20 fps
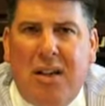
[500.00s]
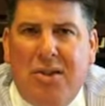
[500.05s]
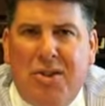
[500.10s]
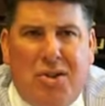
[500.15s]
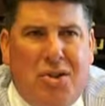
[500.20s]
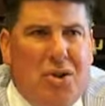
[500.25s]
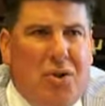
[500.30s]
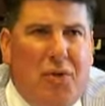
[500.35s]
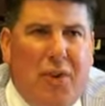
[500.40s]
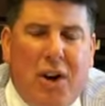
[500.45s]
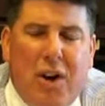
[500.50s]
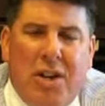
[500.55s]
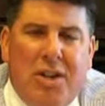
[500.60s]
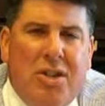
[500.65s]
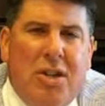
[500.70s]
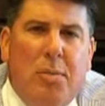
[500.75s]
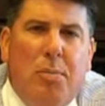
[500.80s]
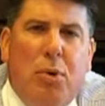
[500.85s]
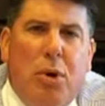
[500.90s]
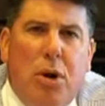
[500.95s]
still very
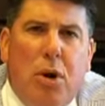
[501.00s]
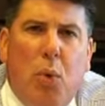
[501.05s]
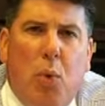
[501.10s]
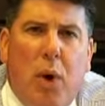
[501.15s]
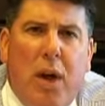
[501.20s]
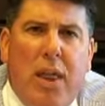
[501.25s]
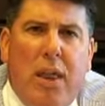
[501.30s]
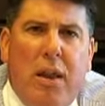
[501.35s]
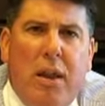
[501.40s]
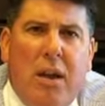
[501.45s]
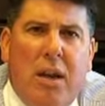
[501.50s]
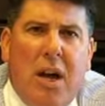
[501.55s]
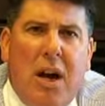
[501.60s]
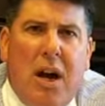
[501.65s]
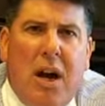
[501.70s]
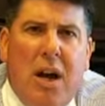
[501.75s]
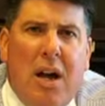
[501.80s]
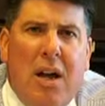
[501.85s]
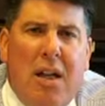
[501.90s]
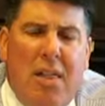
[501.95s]
similar to when
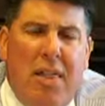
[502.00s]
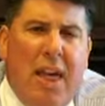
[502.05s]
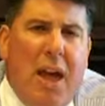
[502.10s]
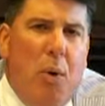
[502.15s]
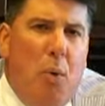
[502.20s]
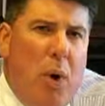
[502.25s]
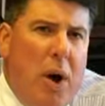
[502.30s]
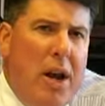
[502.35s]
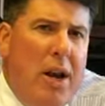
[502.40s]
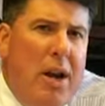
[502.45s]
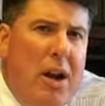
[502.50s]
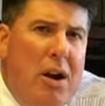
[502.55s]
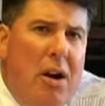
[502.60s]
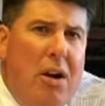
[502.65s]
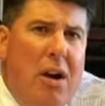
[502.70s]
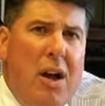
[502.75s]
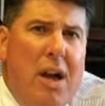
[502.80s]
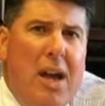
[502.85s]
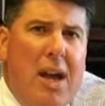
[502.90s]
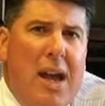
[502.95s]
they went
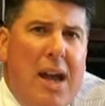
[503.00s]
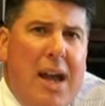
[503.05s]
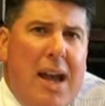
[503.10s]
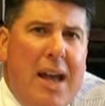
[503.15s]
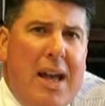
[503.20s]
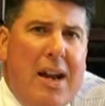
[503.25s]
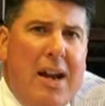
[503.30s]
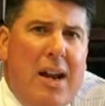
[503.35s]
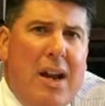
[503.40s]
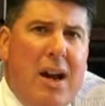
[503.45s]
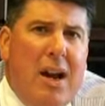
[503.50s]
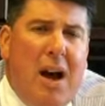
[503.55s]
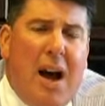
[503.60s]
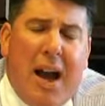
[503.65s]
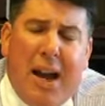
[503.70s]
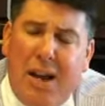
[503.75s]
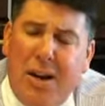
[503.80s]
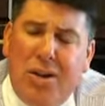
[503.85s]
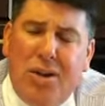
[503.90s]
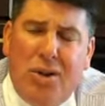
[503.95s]
here. And
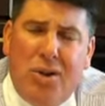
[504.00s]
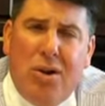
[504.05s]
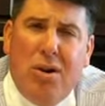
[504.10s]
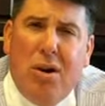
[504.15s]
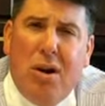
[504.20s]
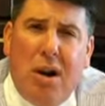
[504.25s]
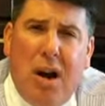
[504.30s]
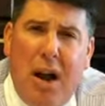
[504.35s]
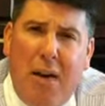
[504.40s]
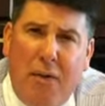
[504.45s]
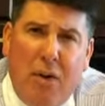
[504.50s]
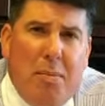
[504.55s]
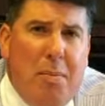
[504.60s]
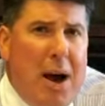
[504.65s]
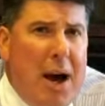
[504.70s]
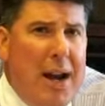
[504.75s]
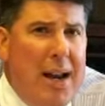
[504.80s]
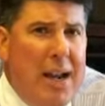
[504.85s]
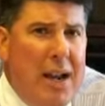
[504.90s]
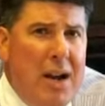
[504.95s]
I can assure
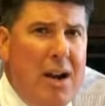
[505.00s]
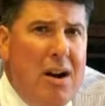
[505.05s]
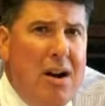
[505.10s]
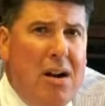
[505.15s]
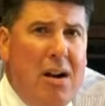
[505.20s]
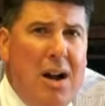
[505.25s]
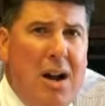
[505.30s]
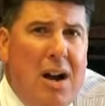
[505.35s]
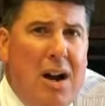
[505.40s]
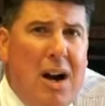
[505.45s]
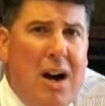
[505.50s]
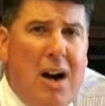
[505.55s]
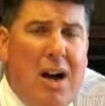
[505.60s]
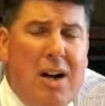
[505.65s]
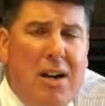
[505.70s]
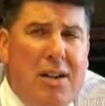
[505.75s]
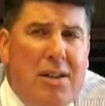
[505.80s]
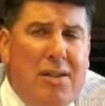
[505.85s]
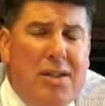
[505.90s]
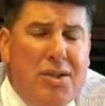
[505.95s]
everybody here,
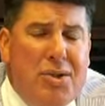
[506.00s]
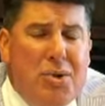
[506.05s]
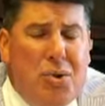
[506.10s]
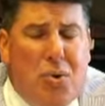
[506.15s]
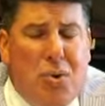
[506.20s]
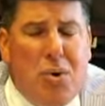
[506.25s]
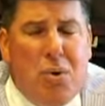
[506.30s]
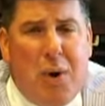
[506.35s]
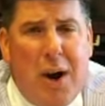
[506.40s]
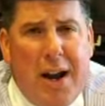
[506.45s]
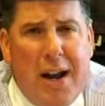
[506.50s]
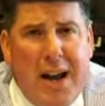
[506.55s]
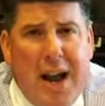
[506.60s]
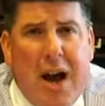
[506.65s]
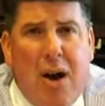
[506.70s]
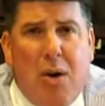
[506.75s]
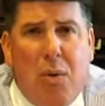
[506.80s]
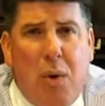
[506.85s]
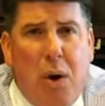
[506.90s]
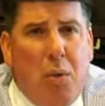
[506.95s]
this school right
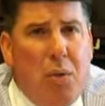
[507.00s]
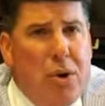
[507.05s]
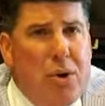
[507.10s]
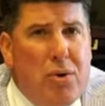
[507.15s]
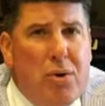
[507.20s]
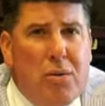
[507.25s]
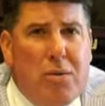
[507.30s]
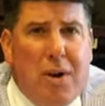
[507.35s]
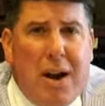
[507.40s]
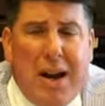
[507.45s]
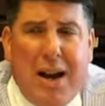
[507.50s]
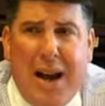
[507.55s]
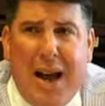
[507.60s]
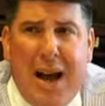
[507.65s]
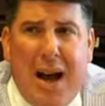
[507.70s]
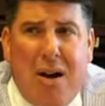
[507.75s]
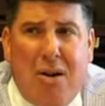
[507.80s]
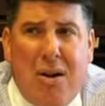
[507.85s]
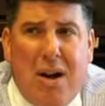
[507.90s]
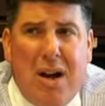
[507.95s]
now, what we're doing right
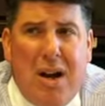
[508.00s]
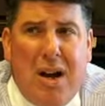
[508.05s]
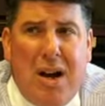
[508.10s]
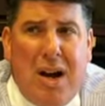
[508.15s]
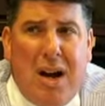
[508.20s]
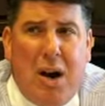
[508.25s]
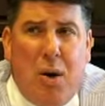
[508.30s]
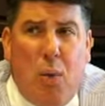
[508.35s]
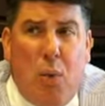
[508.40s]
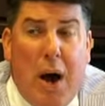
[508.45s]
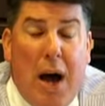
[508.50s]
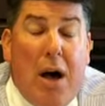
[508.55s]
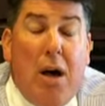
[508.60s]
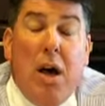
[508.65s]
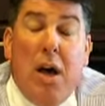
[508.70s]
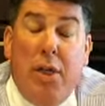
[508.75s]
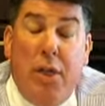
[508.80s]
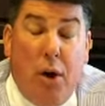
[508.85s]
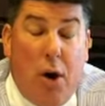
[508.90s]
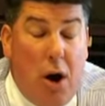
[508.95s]
now, while
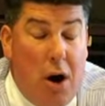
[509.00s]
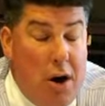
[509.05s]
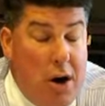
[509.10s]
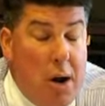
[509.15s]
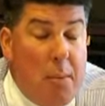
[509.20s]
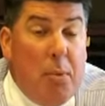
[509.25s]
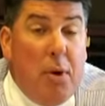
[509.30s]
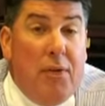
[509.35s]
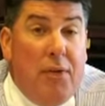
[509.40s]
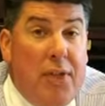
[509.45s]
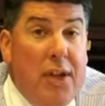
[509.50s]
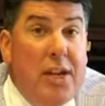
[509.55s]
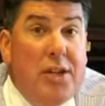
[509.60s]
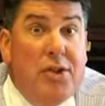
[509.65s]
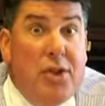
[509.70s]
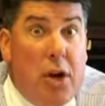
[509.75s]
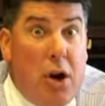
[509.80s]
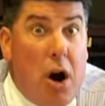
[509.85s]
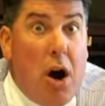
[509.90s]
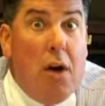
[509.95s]
there are a number of
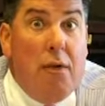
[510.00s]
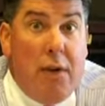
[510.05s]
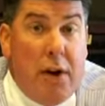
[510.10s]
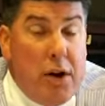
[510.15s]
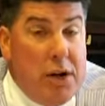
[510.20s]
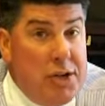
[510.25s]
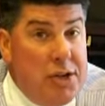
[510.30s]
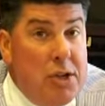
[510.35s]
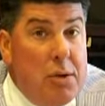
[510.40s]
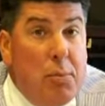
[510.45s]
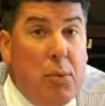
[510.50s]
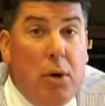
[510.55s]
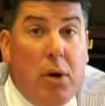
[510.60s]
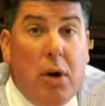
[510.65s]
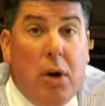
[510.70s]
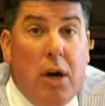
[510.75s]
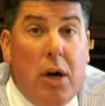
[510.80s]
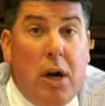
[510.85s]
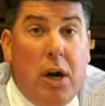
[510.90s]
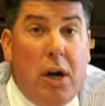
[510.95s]
things that are very similar
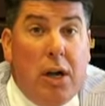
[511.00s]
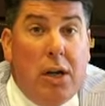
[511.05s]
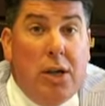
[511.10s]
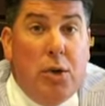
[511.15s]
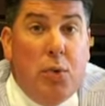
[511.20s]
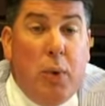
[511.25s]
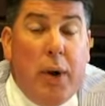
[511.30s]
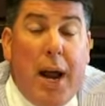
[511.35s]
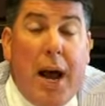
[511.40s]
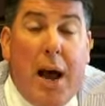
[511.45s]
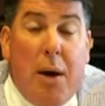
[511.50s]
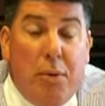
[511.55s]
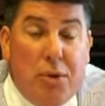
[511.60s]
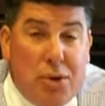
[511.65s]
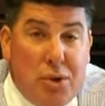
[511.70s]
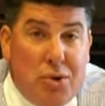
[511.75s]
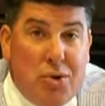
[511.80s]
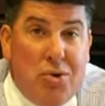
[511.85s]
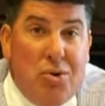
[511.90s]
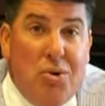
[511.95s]
to when I
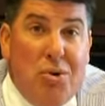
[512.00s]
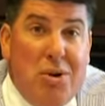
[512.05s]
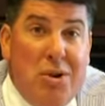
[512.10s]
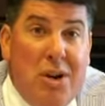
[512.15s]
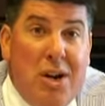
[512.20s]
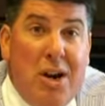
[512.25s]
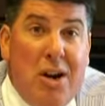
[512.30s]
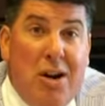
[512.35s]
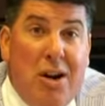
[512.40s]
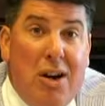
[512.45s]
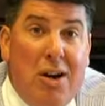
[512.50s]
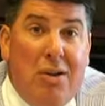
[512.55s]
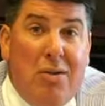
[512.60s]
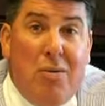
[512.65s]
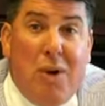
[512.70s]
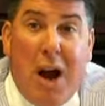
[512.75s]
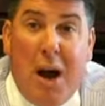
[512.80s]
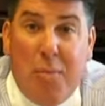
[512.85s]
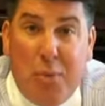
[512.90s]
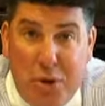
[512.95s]
was a student here, and
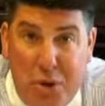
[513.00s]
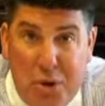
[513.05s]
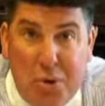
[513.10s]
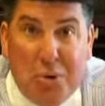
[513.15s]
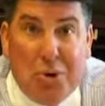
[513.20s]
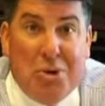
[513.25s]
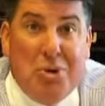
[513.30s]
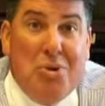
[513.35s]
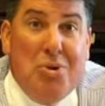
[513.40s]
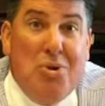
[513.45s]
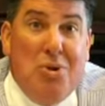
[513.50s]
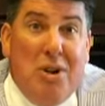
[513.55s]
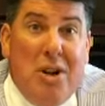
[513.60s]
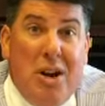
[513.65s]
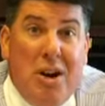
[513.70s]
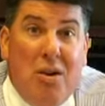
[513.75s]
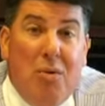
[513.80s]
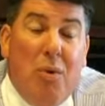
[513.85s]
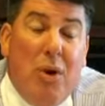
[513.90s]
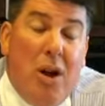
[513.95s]
Rob, when you were a student
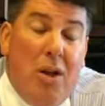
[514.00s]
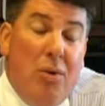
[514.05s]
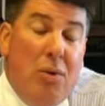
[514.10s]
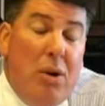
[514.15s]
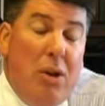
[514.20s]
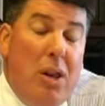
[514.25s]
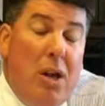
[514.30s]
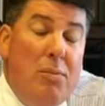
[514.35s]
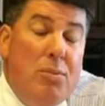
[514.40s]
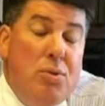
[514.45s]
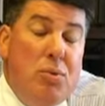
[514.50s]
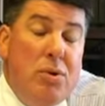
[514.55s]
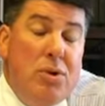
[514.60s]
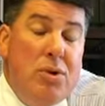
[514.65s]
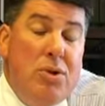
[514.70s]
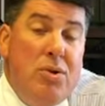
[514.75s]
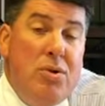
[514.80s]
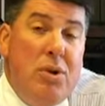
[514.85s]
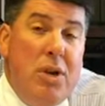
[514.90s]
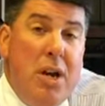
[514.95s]
here, and when other alums were a
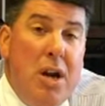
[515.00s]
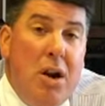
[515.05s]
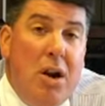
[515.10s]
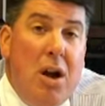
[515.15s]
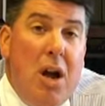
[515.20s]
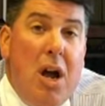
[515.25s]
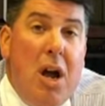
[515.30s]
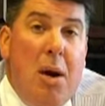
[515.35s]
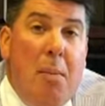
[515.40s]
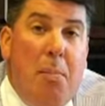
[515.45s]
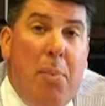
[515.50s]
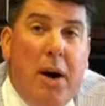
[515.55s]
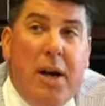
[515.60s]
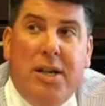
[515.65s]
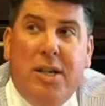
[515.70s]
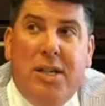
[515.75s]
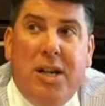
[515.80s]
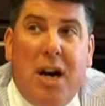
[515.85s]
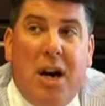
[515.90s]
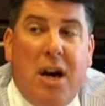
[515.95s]
student here,
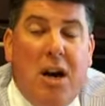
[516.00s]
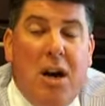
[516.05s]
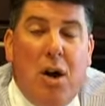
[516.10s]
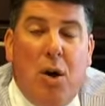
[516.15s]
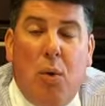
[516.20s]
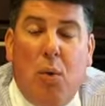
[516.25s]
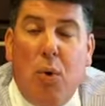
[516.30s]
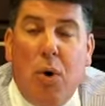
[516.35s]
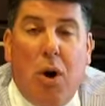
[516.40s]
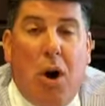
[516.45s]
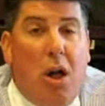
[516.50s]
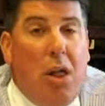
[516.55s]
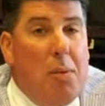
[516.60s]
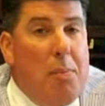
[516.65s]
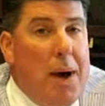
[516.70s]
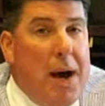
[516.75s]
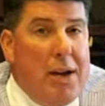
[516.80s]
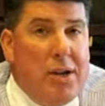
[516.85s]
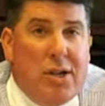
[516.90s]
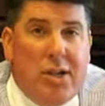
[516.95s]
but we're all
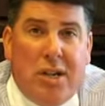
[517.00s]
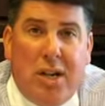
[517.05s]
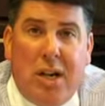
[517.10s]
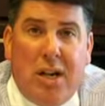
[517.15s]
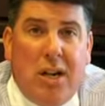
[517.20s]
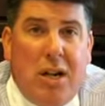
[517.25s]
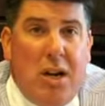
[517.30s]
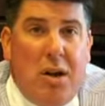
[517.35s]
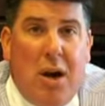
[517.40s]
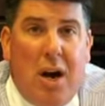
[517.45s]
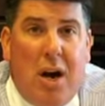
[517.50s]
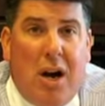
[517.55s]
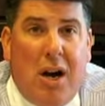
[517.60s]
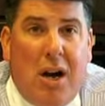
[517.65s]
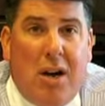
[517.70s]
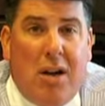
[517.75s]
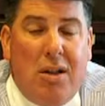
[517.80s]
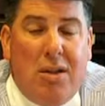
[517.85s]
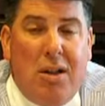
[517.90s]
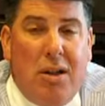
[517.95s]
about
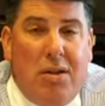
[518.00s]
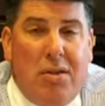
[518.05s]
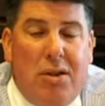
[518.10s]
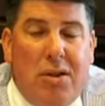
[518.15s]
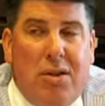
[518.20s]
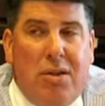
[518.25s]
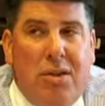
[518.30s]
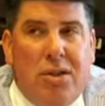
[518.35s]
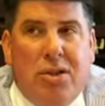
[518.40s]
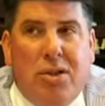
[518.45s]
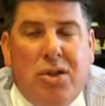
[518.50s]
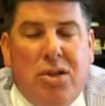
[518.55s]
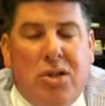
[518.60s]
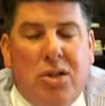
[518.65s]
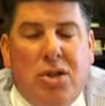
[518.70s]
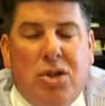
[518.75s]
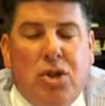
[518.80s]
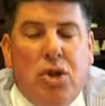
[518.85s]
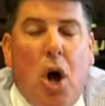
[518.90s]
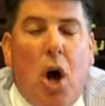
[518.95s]
this
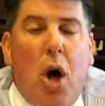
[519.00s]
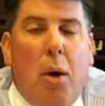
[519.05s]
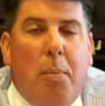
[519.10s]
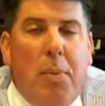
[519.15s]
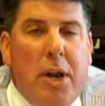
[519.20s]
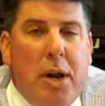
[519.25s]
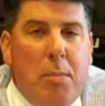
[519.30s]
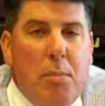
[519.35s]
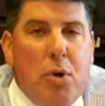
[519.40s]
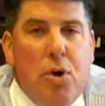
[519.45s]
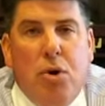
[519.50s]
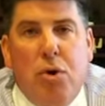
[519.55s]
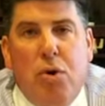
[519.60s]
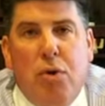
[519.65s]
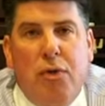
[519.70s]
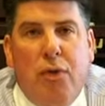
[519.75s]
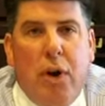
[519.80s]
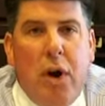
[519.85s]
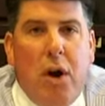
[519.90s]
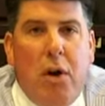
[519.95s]
has all been a
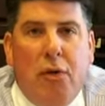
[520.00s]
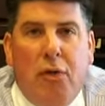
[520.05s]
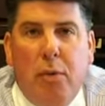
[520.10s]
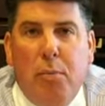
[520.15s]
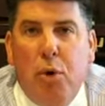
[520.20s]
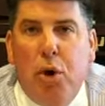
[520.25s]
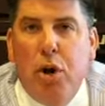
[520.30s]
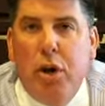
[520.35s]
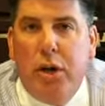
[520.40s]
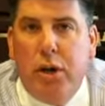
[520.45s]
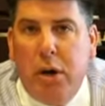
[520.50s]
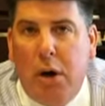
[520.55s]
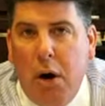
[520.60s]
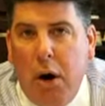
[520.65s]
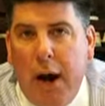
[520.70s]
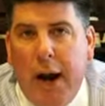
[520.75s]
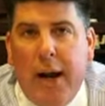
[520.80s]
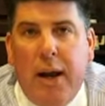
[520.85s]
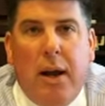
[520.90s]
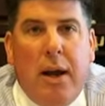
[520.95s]
move from good to
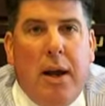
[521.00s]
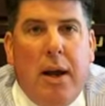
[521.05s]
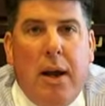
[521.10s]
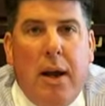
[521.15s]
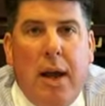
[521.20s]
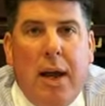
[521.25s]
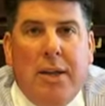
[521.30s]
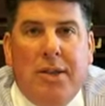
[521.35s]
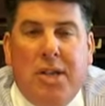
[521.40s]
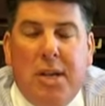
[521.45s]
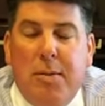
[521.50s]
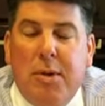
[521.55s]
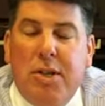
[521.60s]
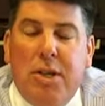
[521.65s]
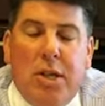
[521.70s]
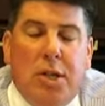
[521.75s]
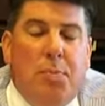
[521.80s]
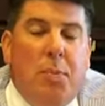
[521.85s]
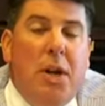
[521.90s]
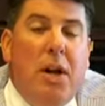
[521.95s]
great. And
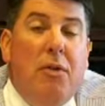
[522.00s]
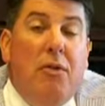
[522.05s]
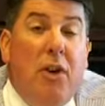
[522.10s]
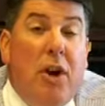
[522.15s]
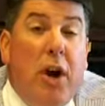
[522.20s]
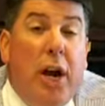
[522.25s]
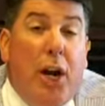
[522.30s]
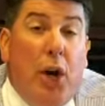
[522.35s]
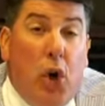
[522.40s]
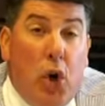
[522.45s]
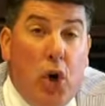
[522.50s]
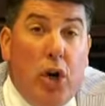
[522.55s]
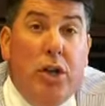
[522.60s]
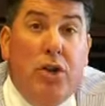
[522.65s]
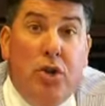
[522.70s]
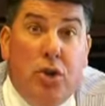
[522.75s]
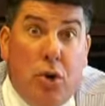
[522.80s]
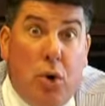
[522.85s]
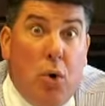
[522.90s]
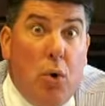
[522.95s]
CBC's been a very
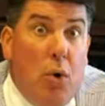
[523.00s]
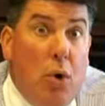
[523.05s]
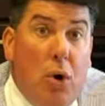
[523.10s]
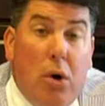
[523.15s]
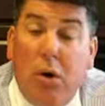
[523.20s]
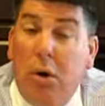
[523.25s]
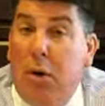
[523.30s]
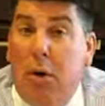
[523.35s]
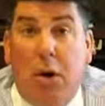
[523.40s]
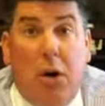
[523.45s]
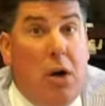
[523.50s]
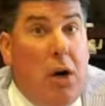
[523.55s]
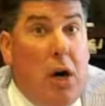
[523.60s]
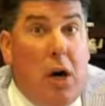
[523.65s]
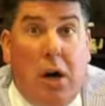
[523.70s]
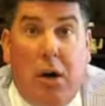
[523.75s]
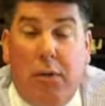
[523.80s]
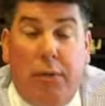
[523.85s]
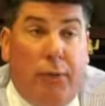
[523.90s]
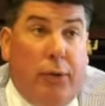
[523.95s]
good school
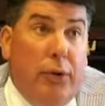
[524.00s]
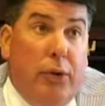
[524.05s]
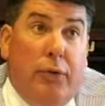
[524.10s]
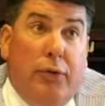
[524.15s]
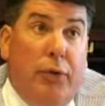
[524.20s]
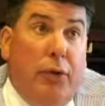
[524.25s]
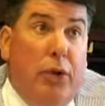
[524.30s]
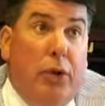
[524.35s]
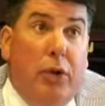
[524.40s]
for